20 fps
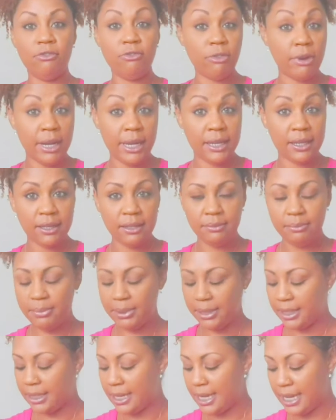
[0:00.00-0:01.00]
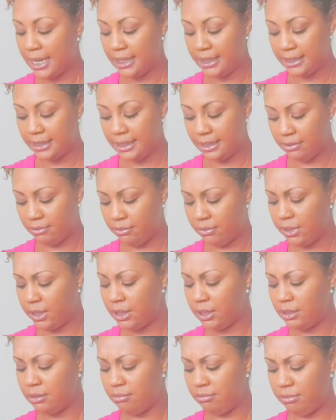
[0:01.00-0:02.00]
ring, but I didn't want
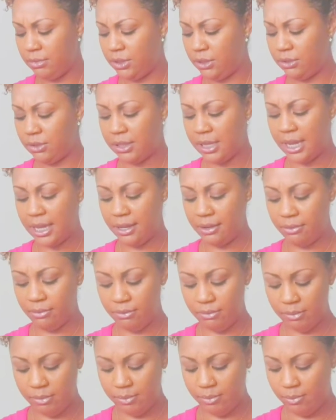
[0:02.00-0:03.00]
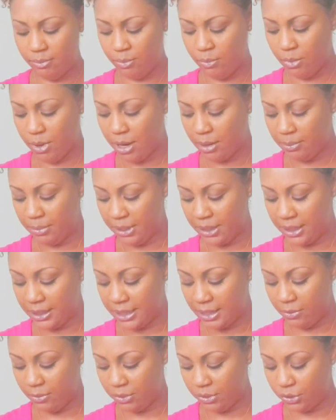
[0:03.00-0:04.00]
to do that. One, because
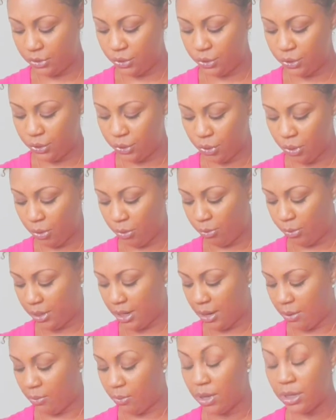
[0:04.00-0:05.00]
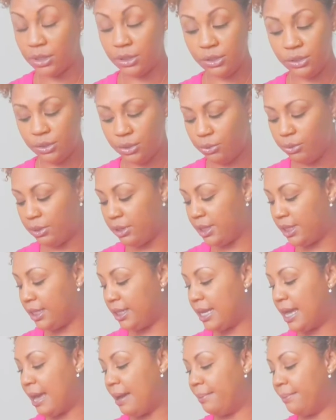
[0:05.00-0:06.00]
I wasn't sure what I wanted to do with
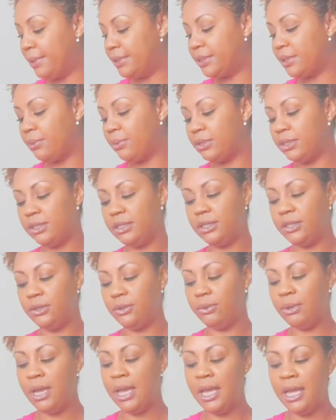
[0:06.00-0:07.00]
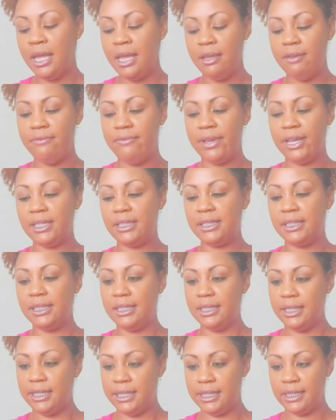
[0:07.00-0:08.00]
it, how much I want to invest
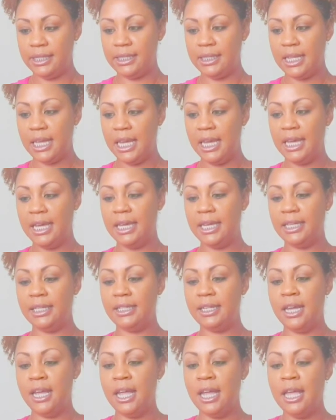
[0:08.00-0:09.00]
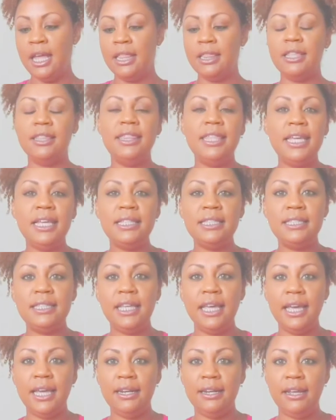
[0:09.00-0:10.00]
in this, and the things
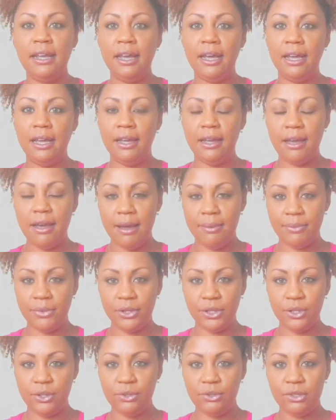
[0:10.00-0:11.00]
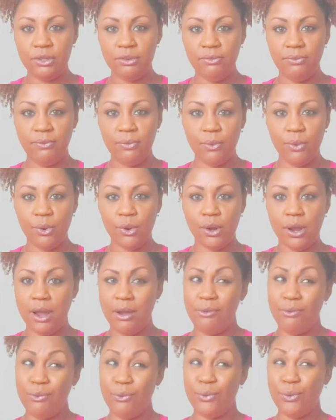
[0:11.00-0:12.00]
that I'm going to use it for.
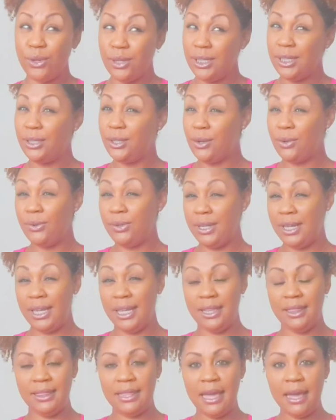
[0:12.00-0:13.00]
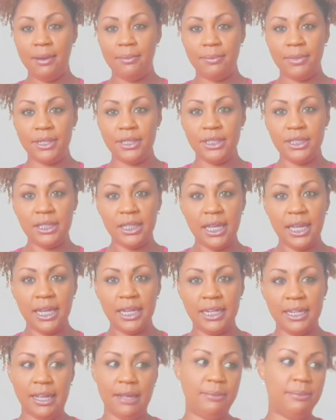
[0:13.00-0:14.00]
I really don't need that much
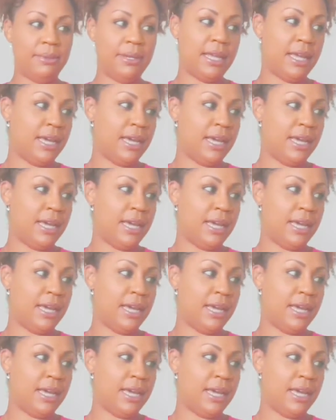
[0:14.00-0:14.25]
light. I'm